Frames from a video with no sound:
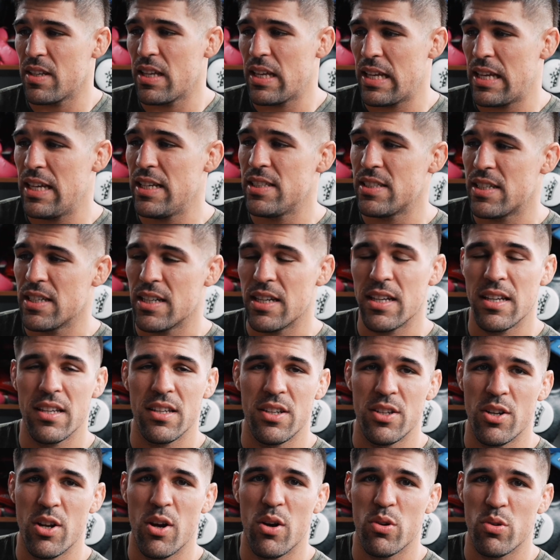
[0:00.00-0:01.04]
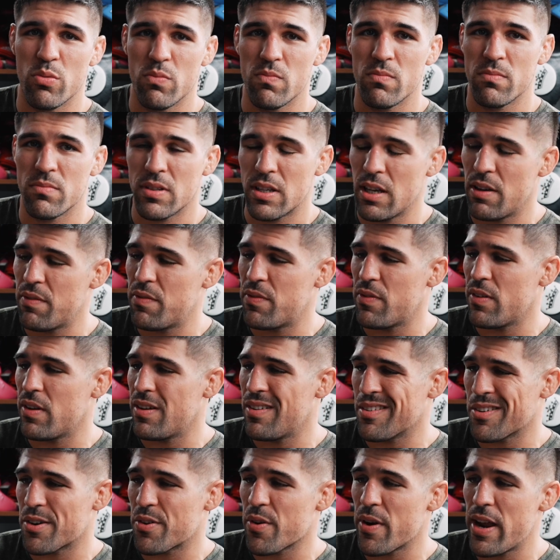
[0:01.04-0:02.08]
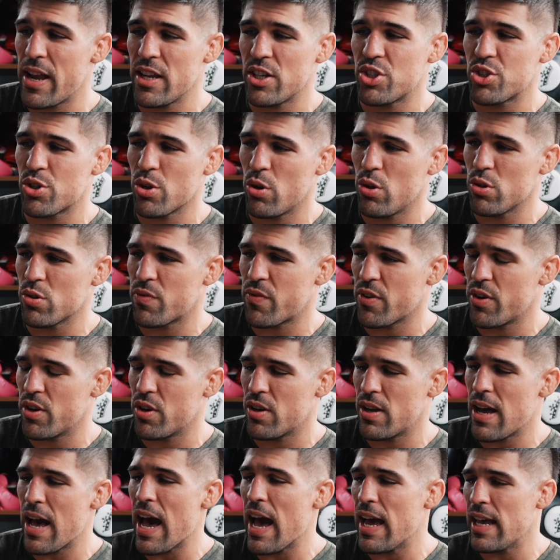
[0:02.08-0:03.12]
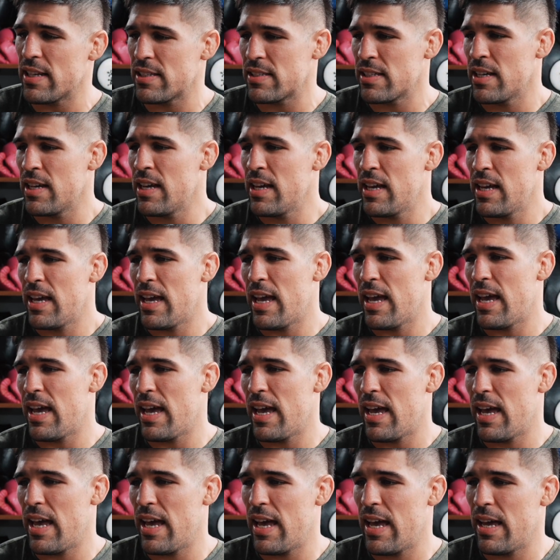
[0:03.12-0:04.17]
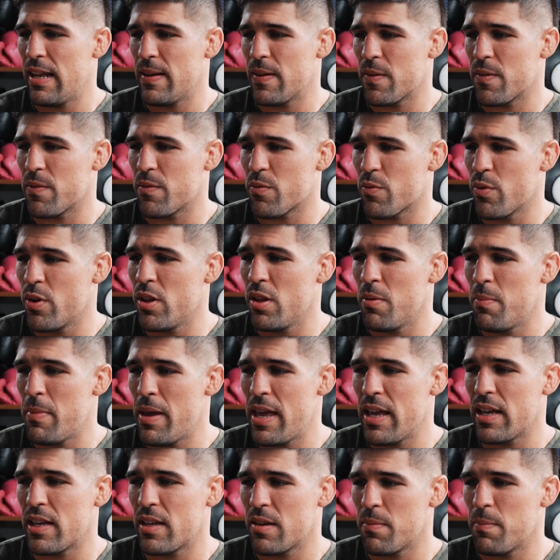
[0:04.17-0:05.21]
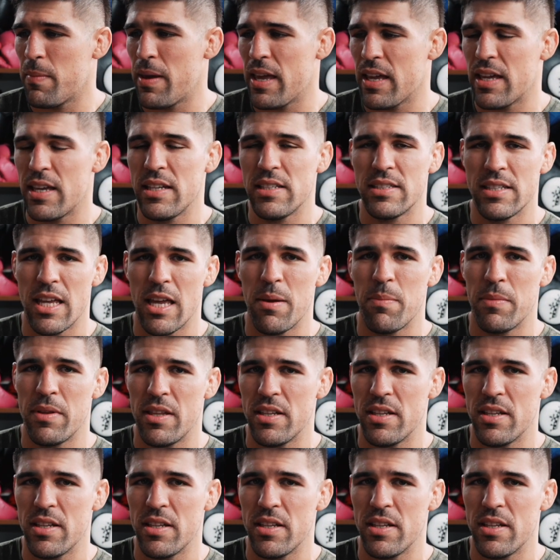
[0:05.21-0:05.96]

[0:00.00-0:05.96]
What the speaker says: he's gonna, you know, give great shows for you guys and really make his name in